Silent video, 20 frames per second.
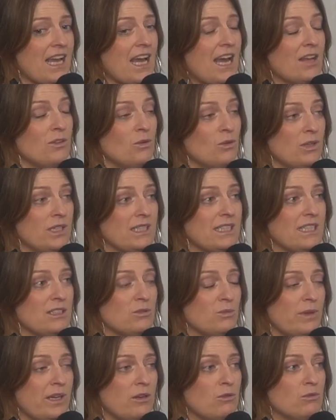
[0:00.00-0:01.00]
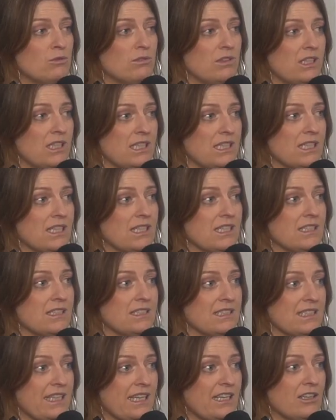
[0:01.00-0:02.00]
I thought he did well, like,
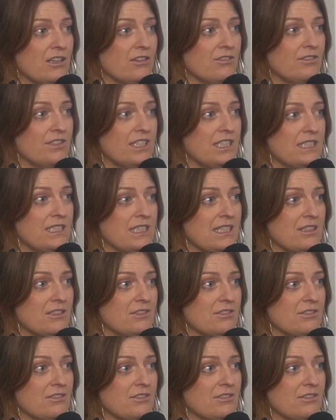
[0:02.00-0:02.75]
sticking up for himself.